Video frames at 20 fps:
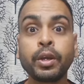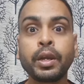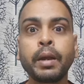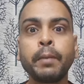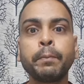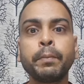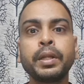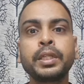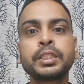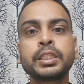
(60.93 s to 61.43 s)

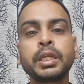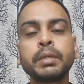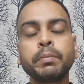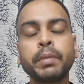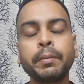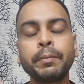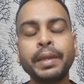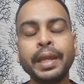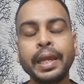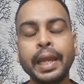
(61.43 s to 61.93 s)
compulsion may
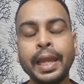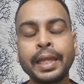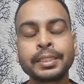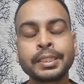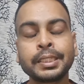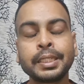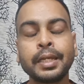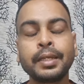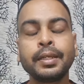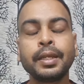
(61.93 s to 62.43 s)
be
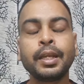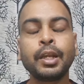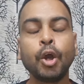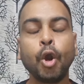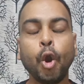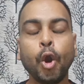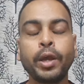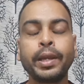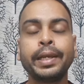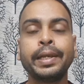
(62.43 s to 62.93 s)
external
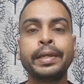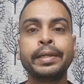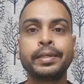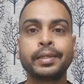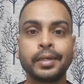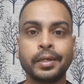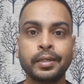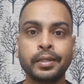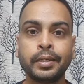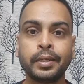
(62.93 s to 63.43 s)
or
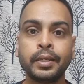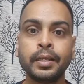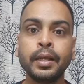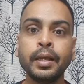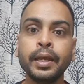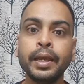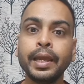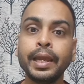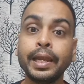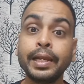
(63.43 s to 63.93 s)
internal.
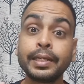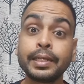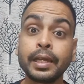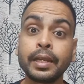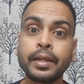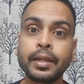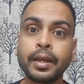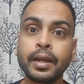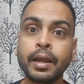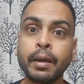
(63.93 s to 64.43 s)

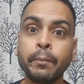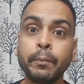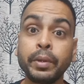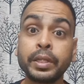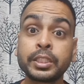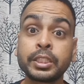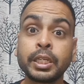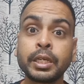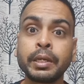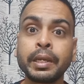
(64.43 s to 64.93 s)
Internal
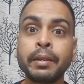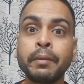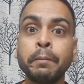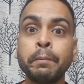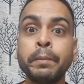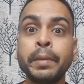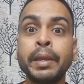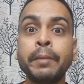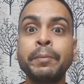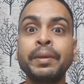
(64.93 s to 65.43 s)
compulsion
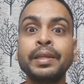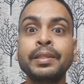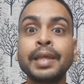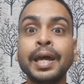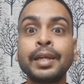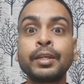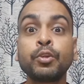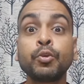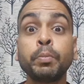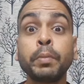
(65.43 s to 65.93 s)
may be
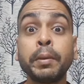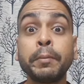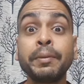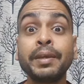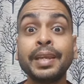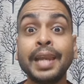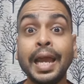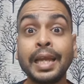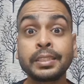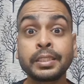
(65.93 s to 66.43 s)
that you may be
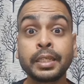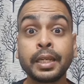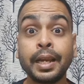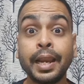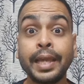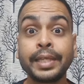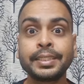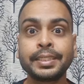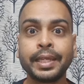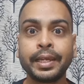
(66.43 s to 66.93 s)

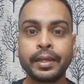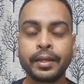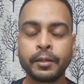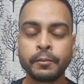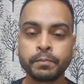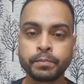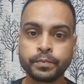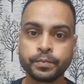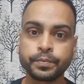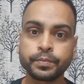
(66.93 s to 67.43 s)
rationalizing.
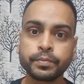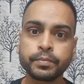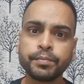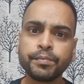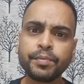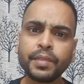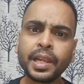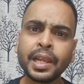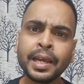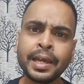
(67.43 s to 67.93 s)

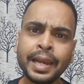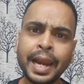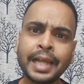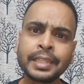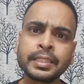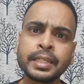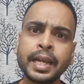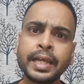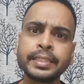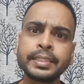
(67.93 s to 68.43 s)

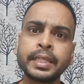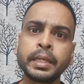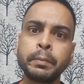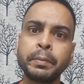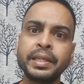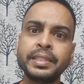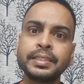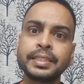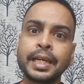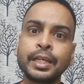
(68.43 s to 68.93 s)
Rationalizing
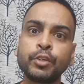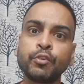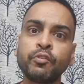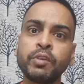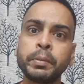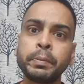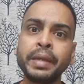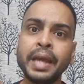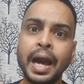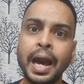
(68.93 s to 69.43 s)
means that you will
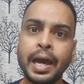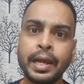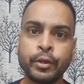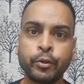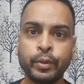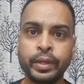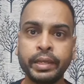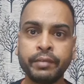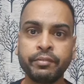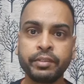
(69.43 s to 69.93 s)
be
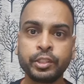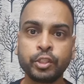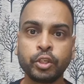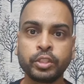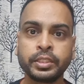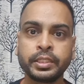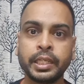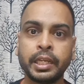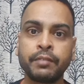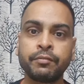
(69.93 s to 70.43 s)
arguing with
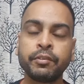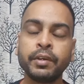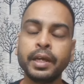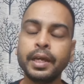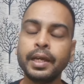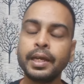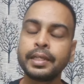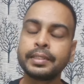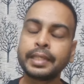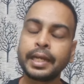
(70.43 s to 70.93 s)
yourself
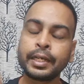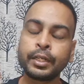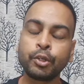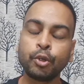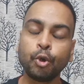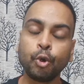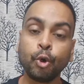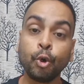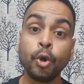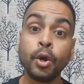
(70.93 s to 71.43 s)
that
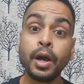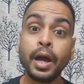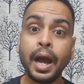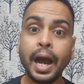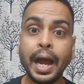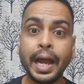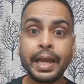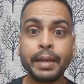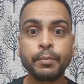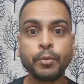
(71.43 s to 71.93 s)
no,
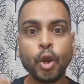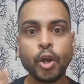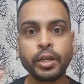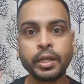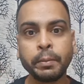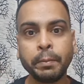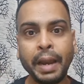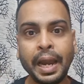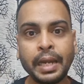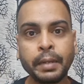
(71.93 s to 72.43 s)
I am not a
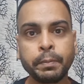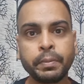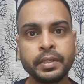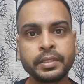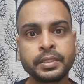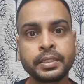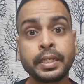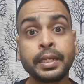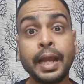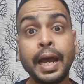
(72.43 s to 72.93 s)
bad
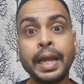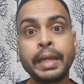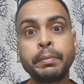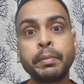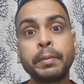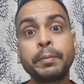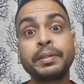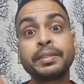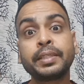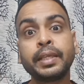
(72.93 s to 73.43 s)
person, I may
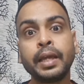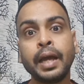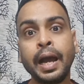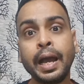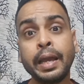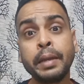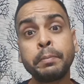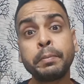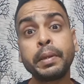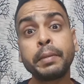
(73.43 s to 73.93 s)

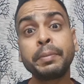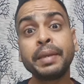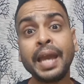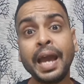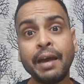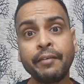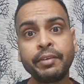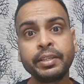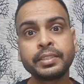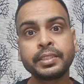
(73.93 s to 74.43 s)
be
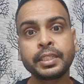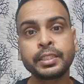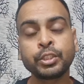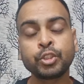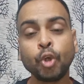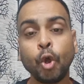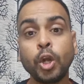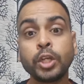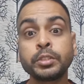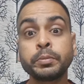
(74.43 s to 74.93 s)
having such
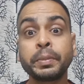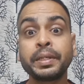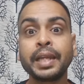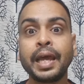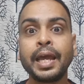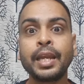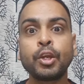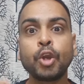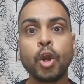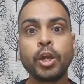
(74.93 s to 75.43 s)
thoughts, but
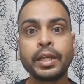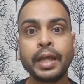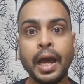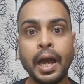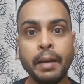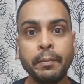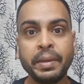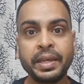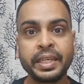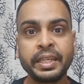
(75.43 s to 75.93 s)
I will not
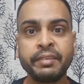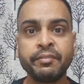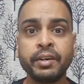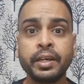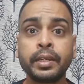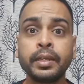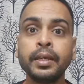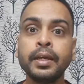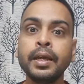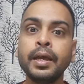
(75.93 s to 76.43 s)
harm
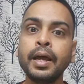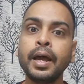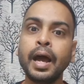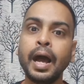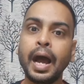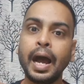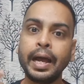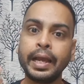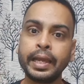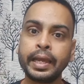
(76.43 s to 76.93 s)
anyone,
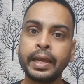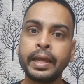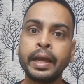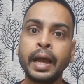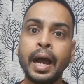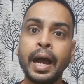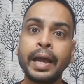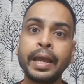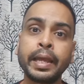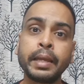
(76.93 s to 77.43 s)
I
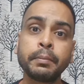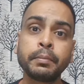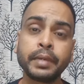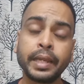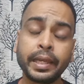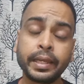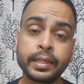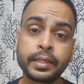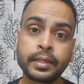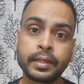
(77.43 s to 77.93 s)
am
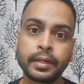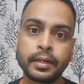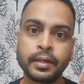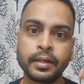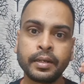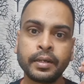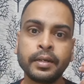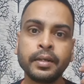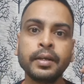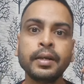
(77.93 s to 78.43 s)
like
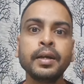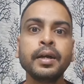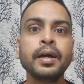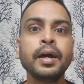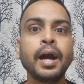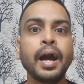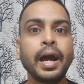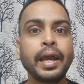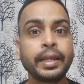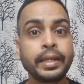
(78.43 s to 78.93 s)

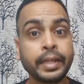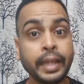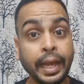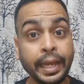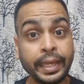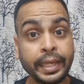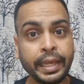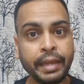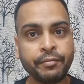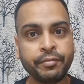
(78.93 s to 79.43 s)
I
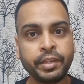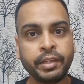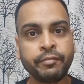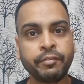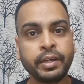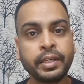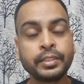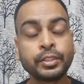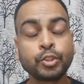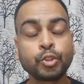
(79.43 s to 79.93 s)
like
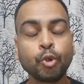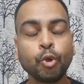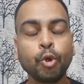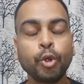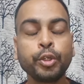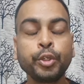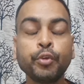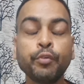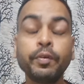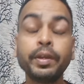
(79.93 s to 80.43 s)
everyone. So
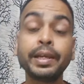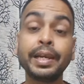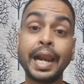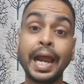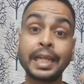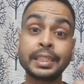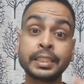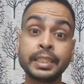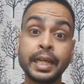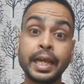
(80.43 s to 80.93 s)
you will
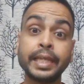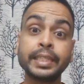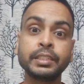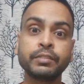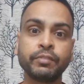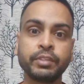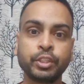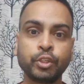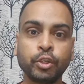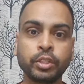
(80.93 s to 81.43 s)
rationalize
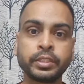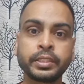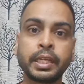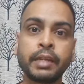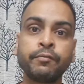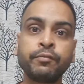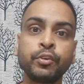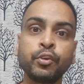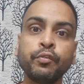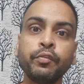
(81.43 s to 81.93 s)
with
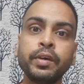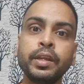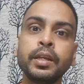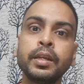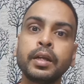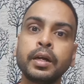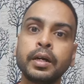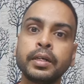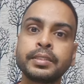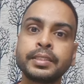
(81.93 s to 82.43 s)
yourself. You
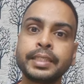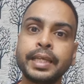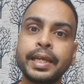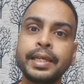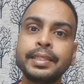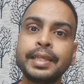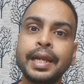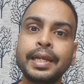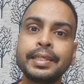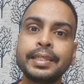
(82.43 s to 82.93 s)
will say
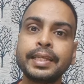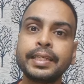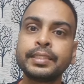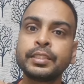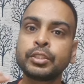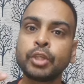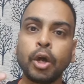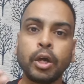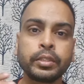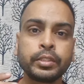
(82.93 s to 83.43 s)
that
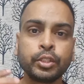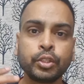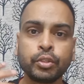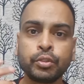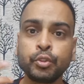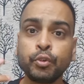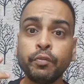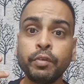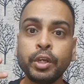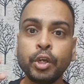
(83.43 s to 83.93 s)

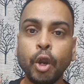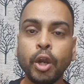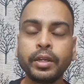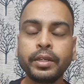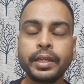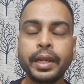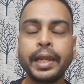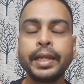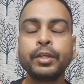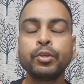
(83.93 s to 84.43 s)
you will not
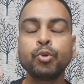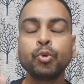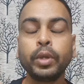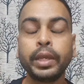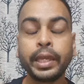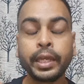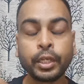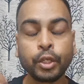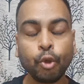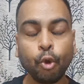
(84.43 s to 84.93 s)
try to
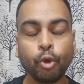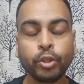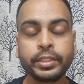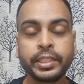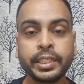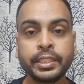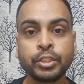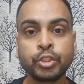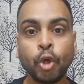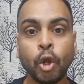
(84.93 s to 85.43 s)
ignore
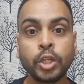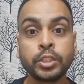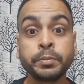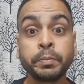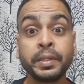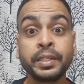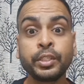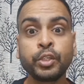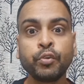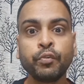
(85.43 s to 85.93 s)
these thoughts,
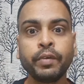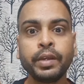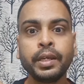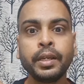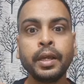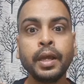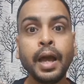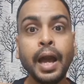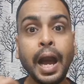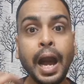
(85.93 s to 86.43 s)
but you will
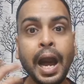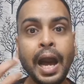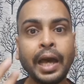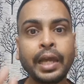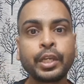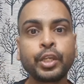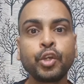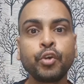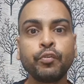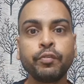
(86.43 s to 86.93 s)

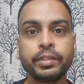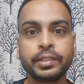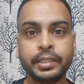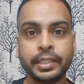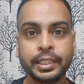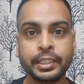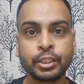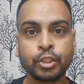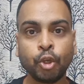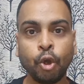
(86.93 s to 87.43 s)
argue with
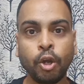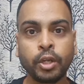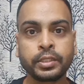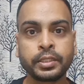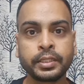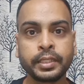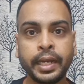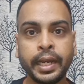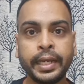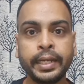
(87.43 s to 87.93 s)
these
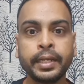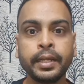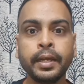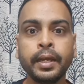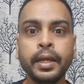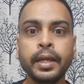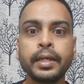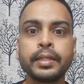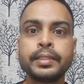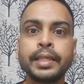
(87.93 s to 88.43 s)
thoughts, right?
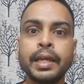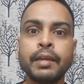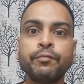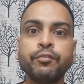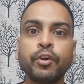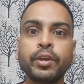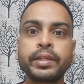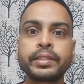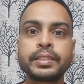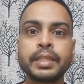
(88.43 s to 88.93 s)
Then
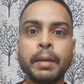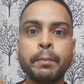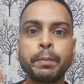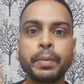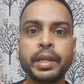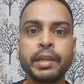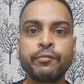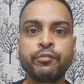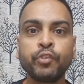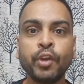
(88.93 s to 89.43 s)
for
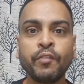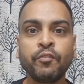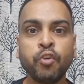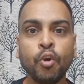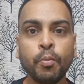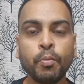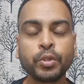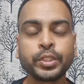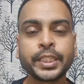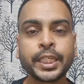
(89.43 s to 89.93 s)
example, if you have
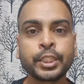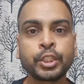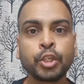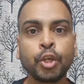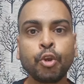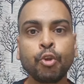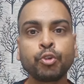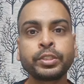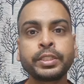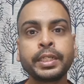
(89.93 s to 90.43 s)

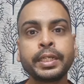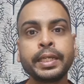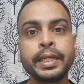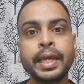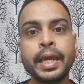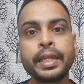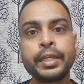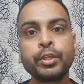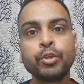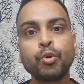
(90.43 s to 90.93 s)
homosexual
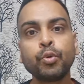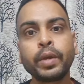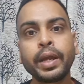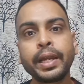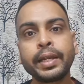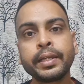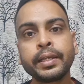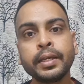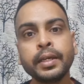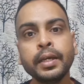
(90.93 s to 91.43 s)
OCD and you
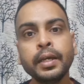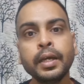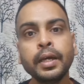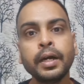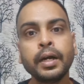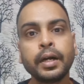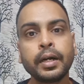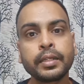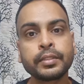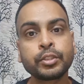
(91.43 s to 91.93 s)
get
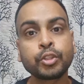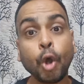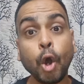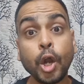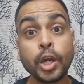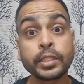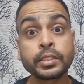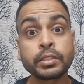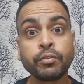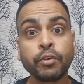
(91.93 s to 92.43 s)

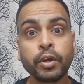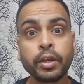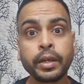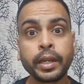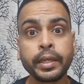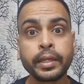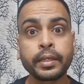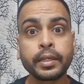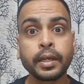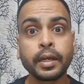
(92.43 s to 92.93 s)
thoughts for
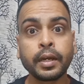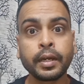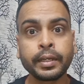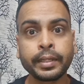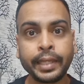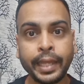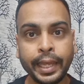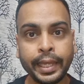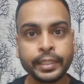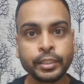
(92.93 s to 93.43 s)
like
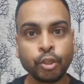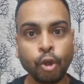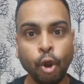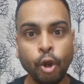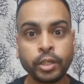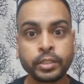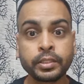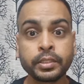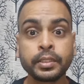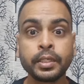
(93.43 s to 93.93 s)
gay
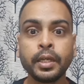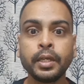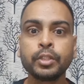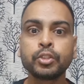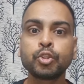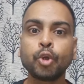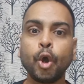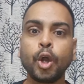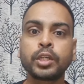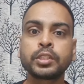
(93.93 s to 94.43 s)
thoughts
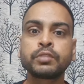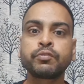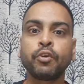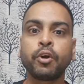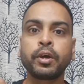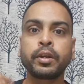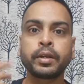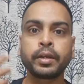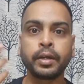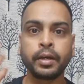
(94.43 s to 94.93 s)

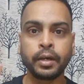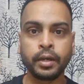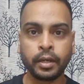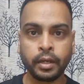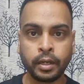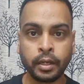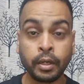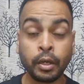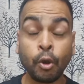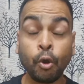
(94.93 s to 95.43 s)
for
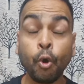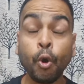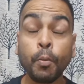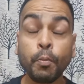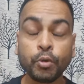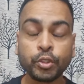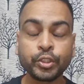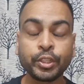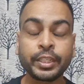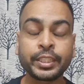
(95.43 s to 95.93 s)

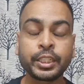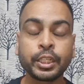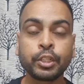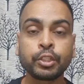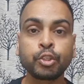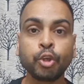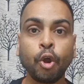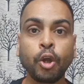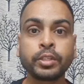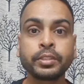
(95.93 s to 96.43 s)
homosexual
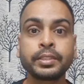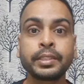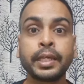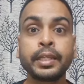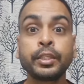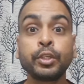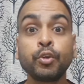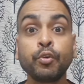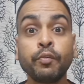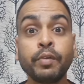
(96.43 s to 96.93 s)
thoughts,
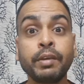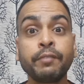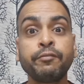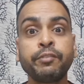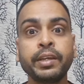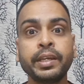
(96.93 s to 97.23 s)
then you will